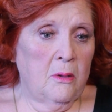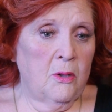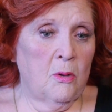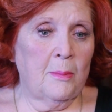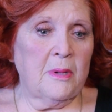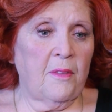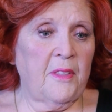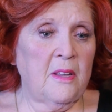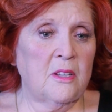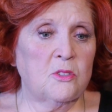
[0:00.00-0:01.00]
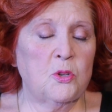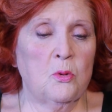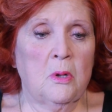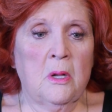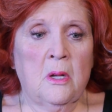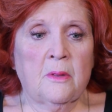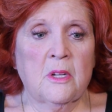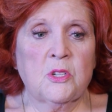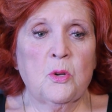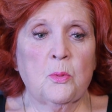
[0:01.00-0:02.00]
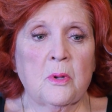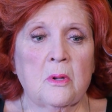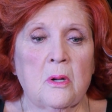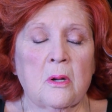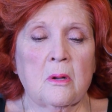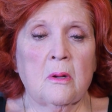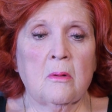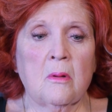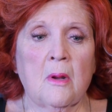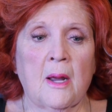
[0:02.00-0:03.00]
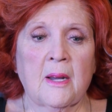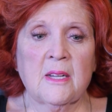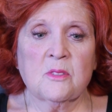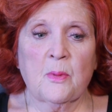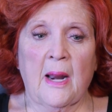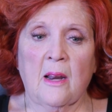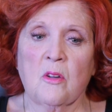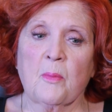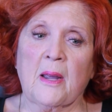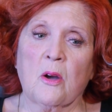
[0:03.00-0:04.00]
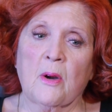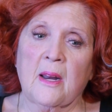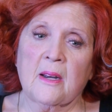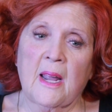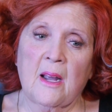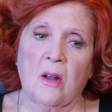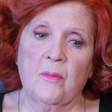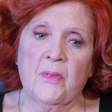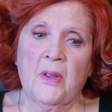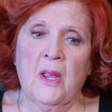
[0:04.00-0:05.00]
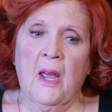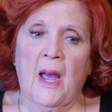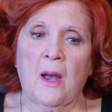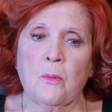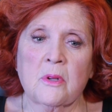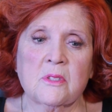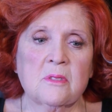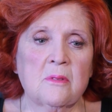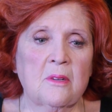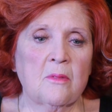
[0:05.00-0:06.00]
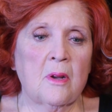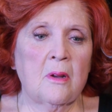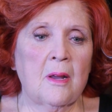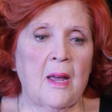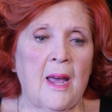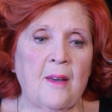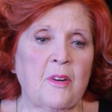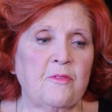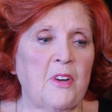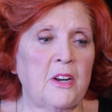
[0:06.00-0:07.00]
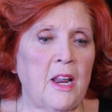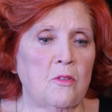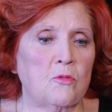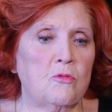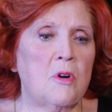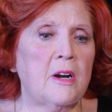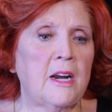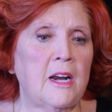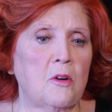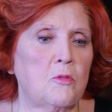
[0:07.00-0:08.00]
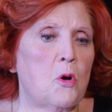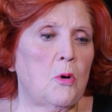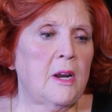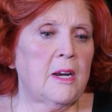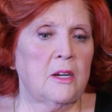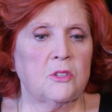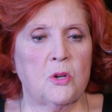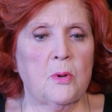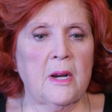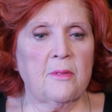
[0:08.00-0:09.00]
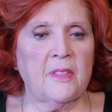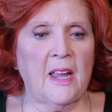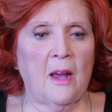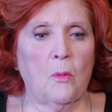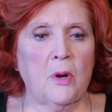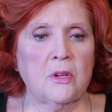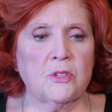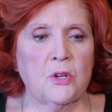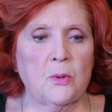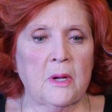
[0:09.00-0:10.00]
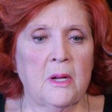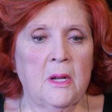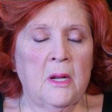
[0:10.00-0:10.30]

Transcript: To think that you would... I guess when I look back on it now, I was having fun and running and rolling and doing everything I wanted to. And